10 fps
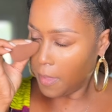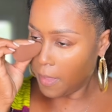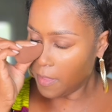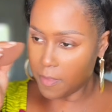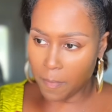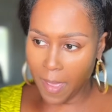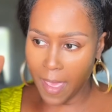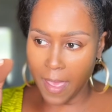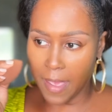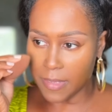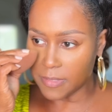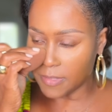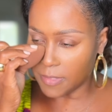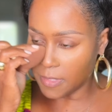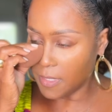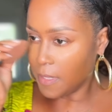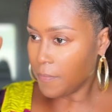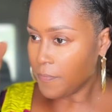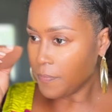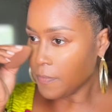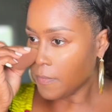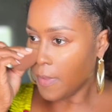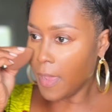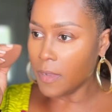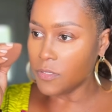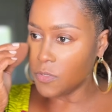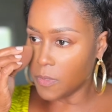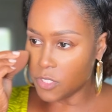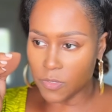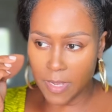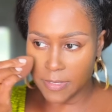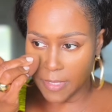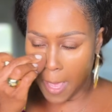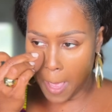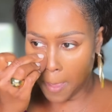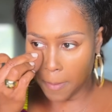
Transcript: in the past, how to address that.